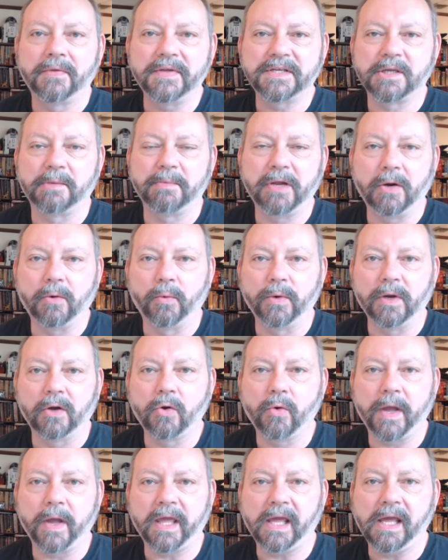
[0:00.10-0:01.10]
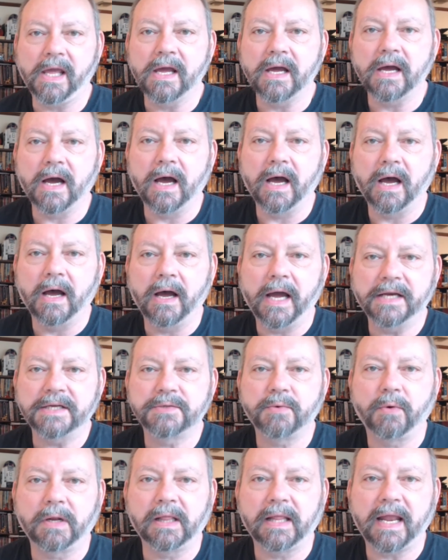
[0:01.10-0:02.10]
So this will be a real quickie. Uh, I
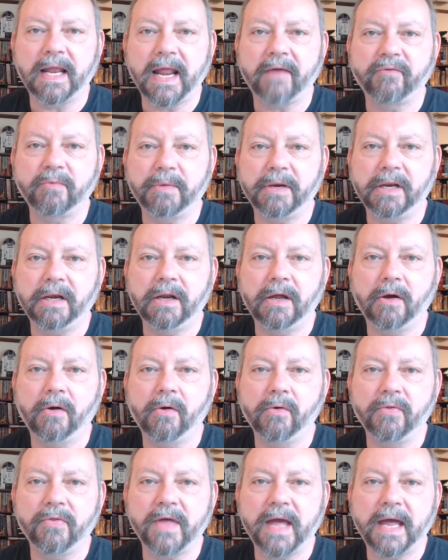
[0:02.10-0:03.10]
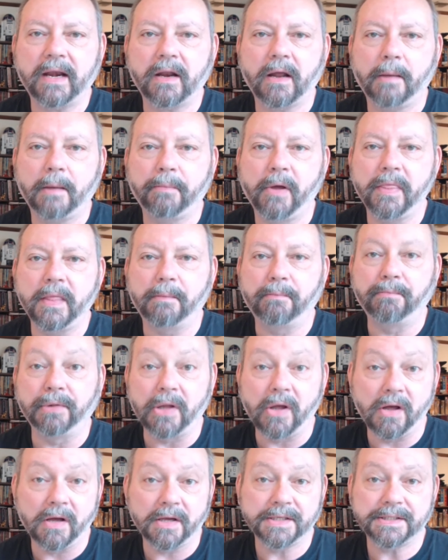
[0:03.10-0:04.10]
just want to let everybody know that up on the
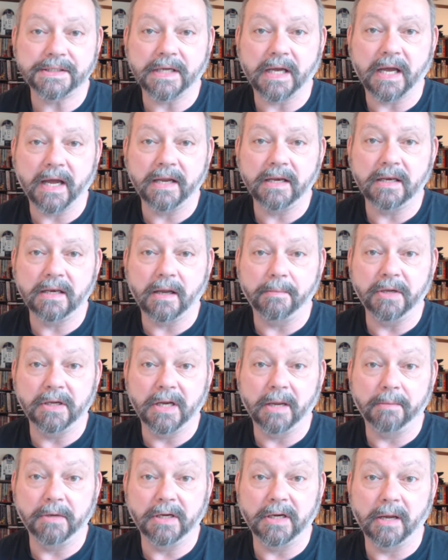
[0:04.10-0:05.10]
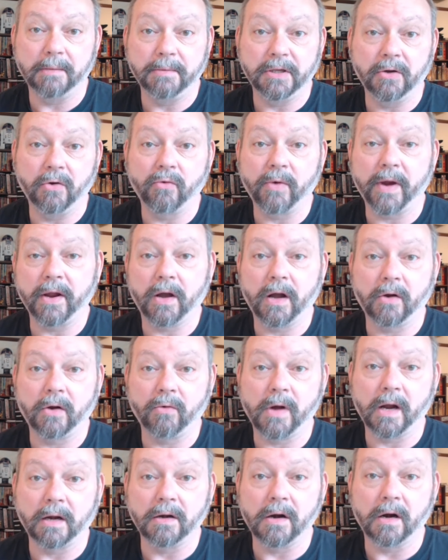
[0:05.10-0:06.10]
blog side, w w w dot greyhawk
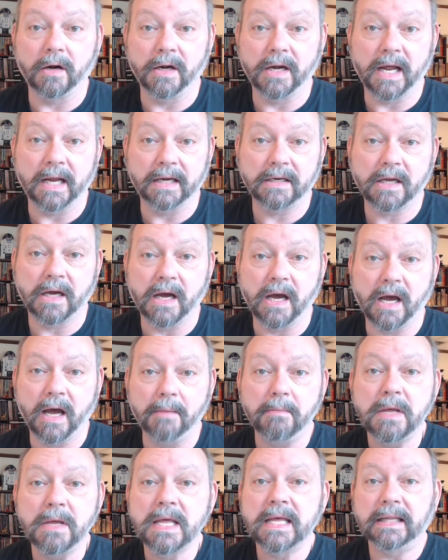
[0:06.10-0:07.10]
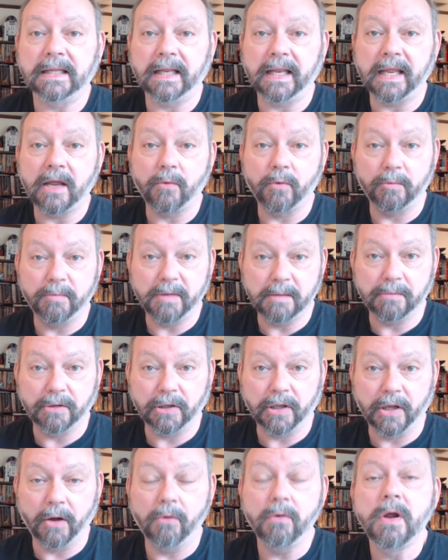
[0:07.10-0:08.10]
grognard dot com, link will be
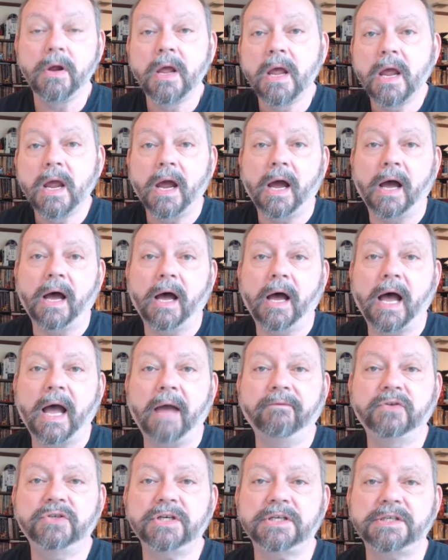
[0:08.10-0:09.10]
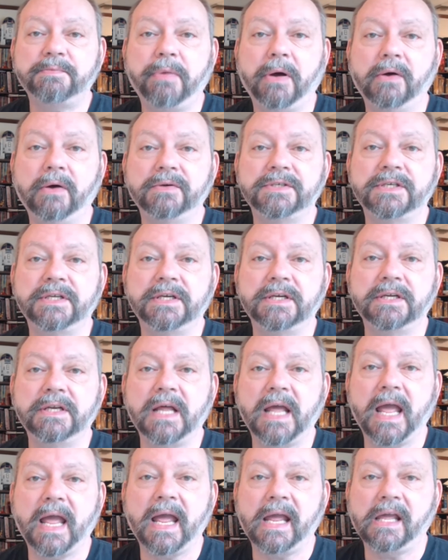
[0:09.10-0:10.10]
below, uh, I've just
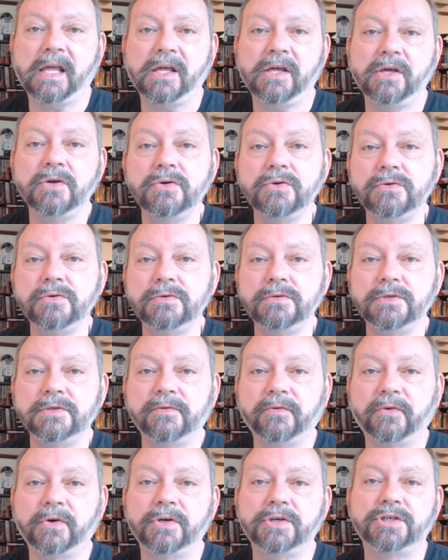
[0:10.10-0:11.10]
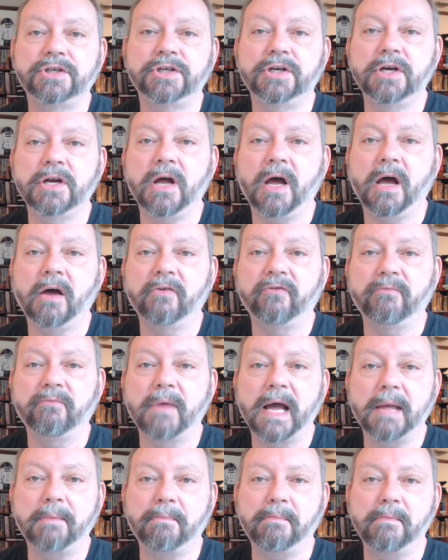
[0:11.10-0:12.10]
posted a huge version of
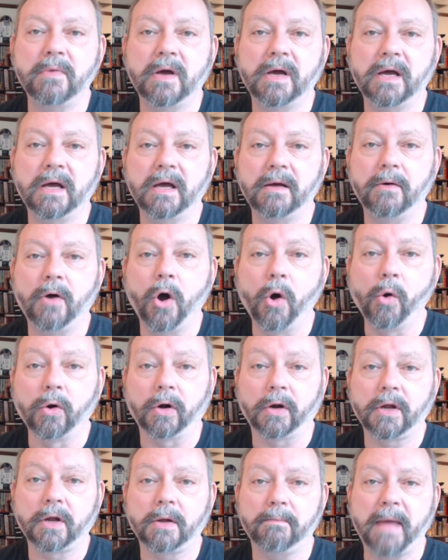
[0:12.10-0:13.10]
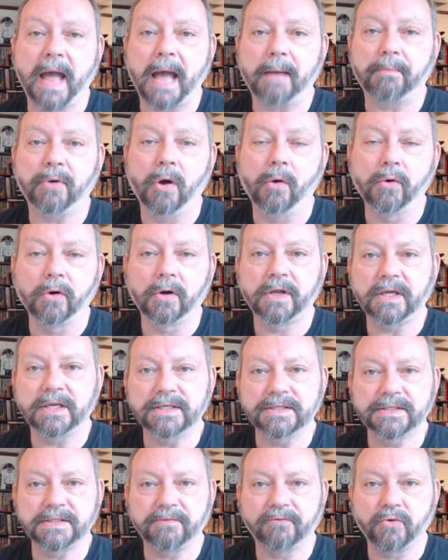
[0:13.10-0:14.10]
my uh, Oerik map. Oerik
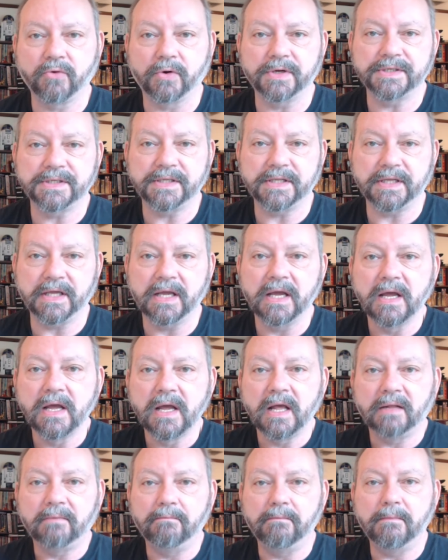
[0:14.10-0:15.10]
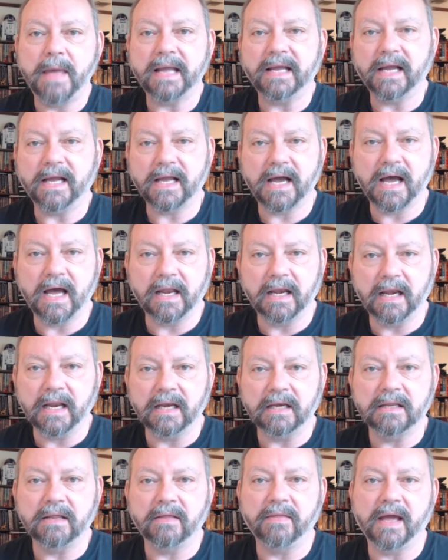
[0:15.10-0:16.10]
is, of course, the mega
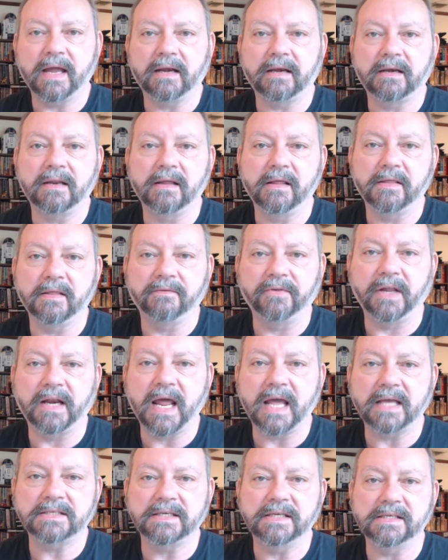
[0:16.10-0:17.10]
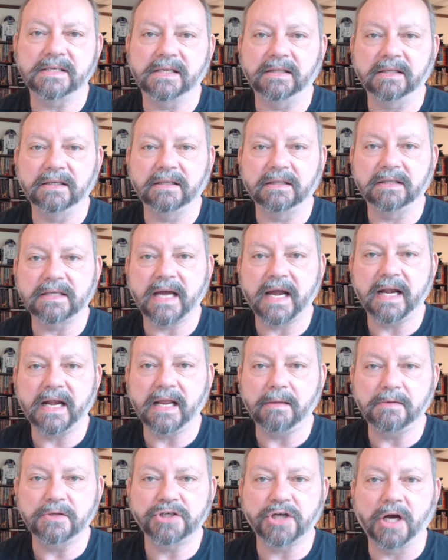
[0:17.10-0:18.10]
continent that uh, the Flanaess is a little
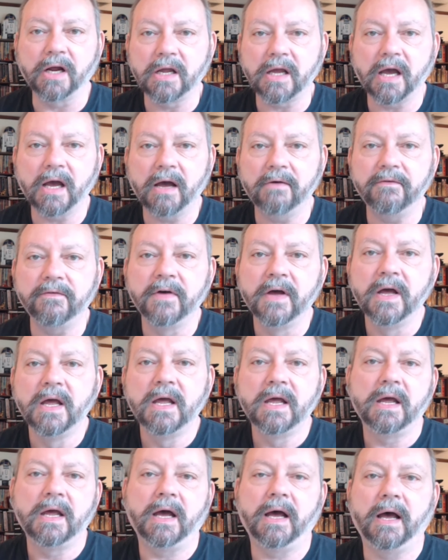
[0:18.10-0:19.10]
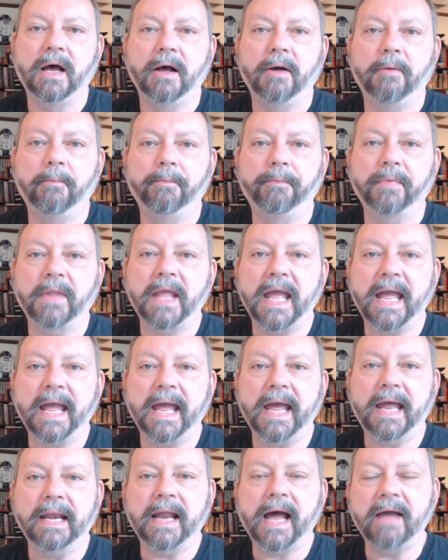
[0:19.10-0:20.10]
tiny chunk of. Um,
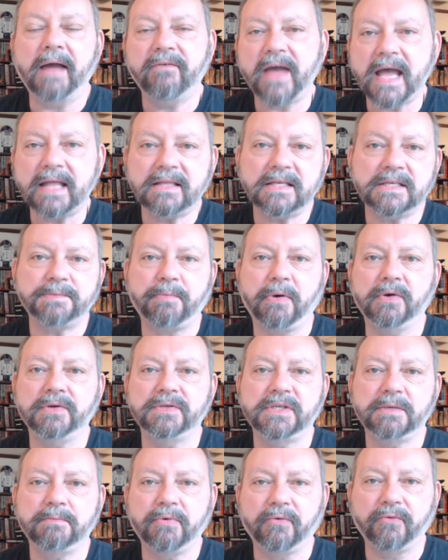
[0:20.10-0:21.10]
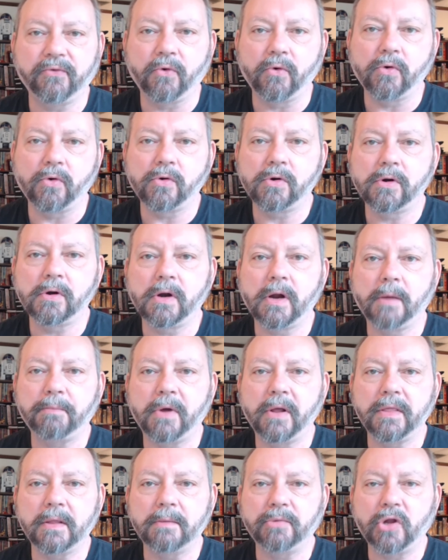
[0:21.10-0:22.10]
and I've had this posted before
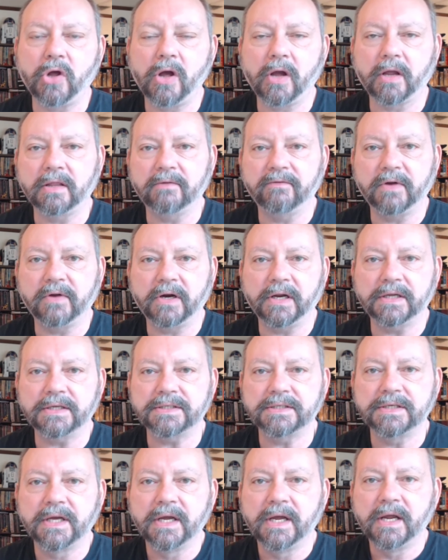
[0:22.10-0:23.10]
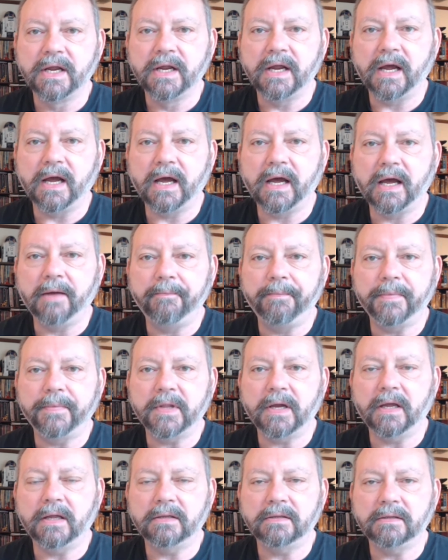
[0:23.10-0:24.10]
up on the blog in the various, um,
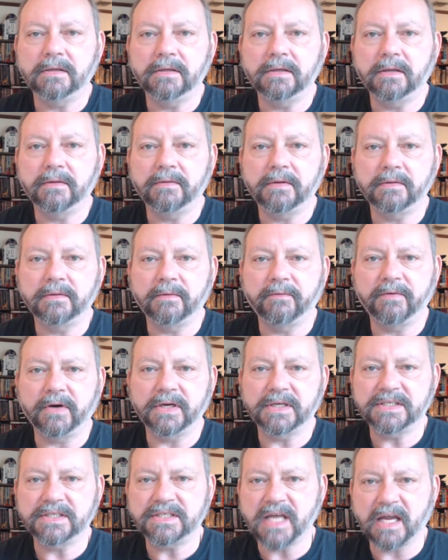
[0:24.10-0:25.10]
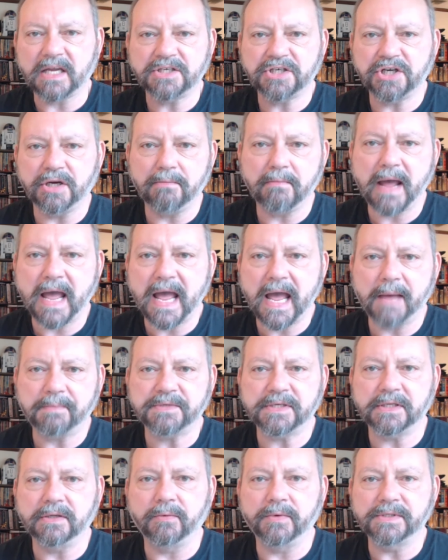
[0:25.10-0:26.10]
uh, the, the various section
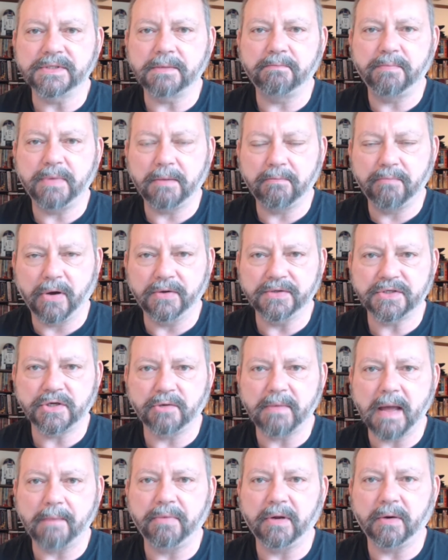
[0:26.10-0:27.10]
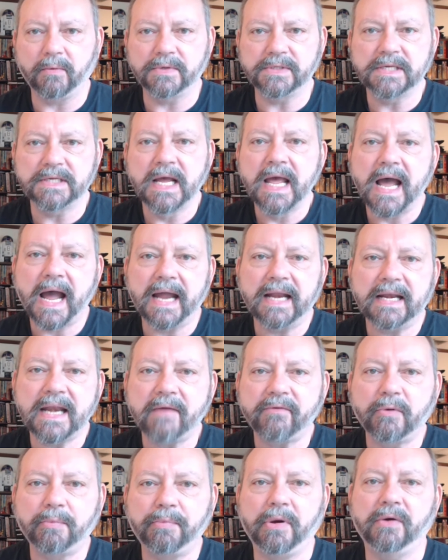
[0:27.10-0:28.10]
maps, and there was a big poster map, but it was, I had
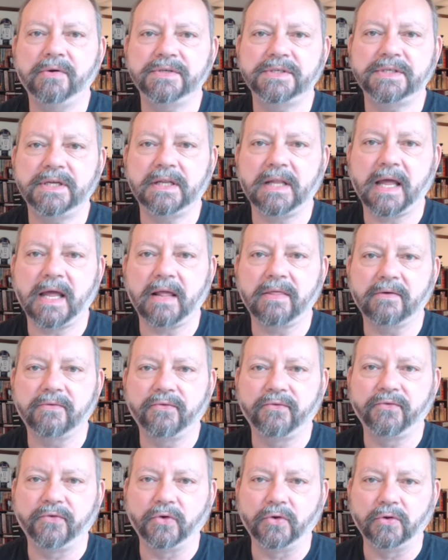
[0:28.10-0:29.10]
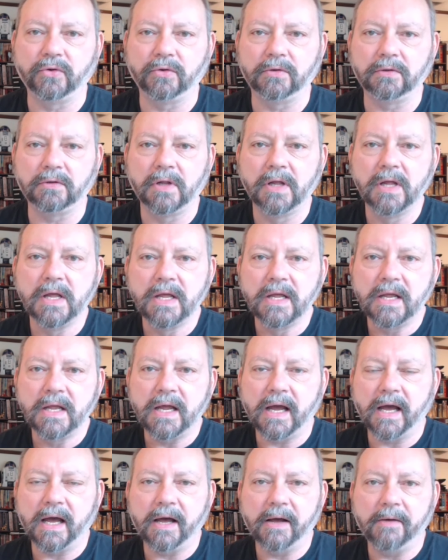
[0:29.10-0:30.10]
never posted like the full,
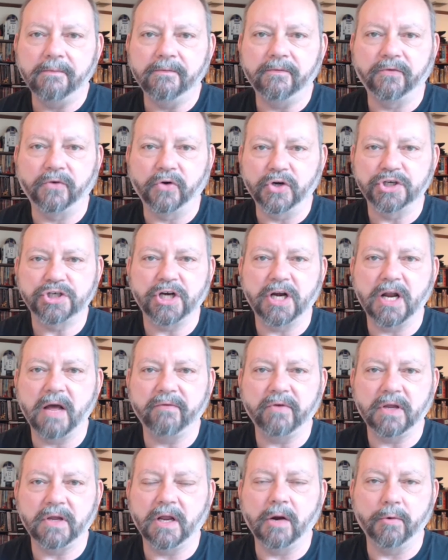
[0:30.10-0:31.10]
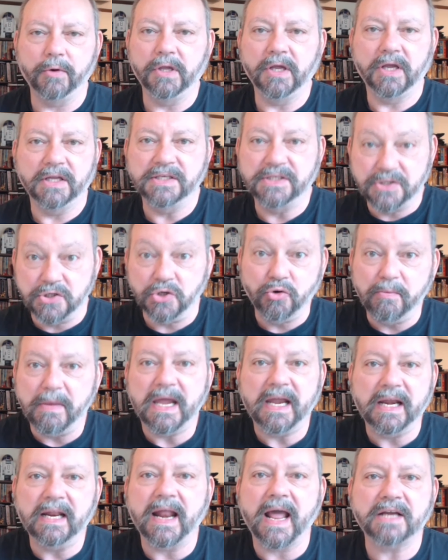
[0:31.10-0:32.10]
um, version of it, you know, where you could zoom
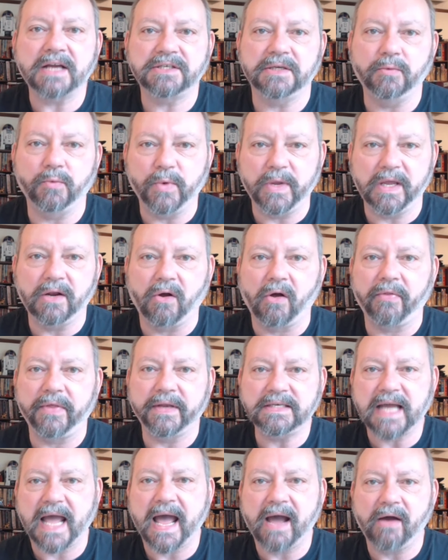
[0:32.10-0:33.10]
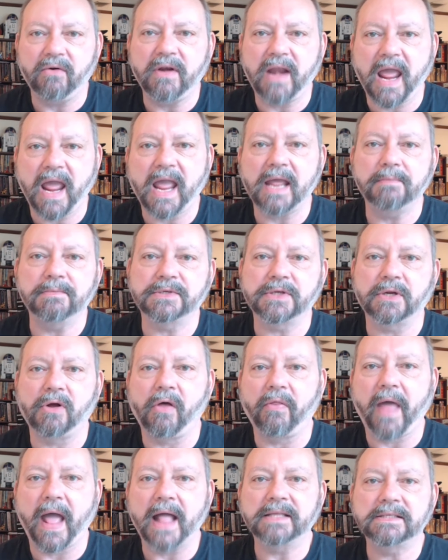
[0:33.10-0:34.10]
in and actually read all the town names and
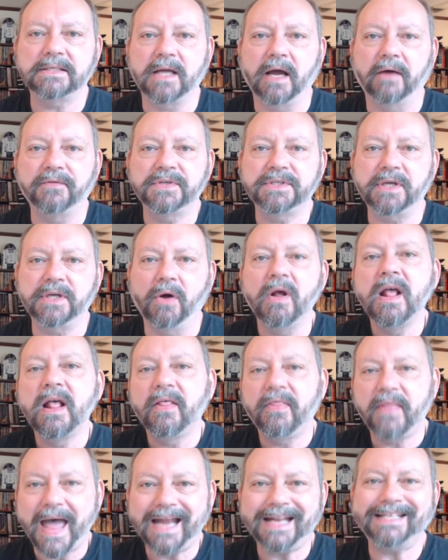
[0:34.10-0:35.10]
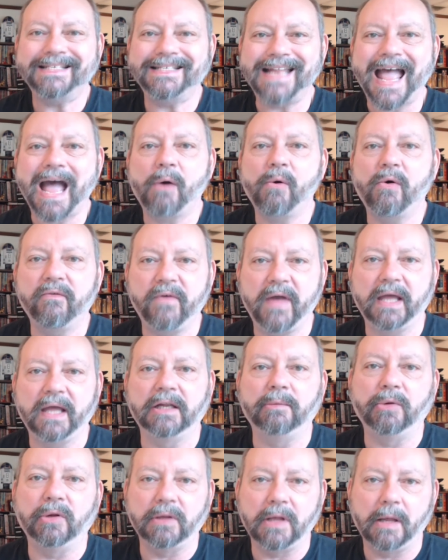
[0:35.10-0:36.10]
all that stuff. So that is now
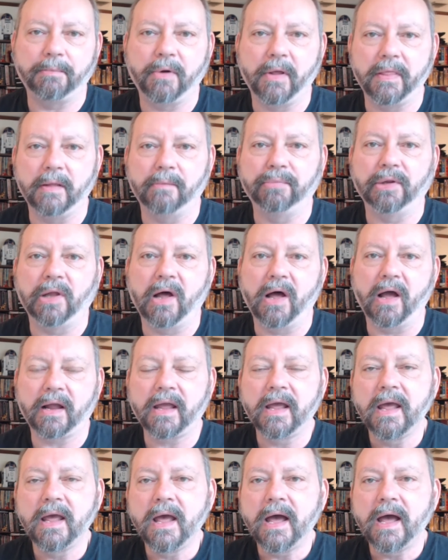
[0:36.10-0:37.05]
available up on the blog.